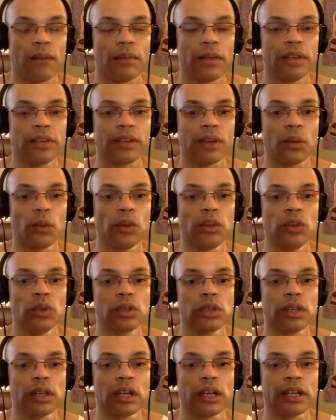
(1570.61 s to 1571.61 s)
Is that when
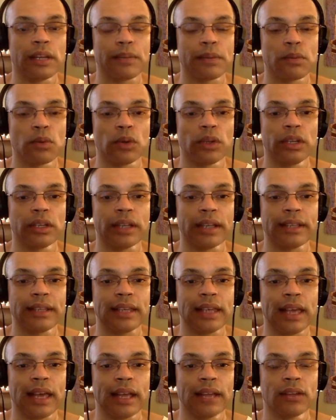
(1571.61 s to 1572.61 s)
you get up in the morning, you light the
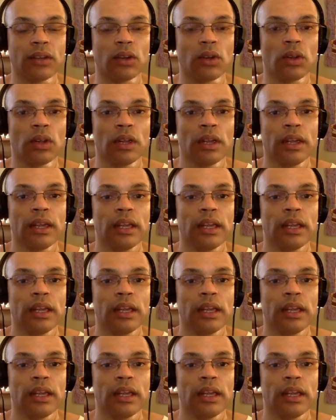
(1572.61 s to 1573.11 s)
candle,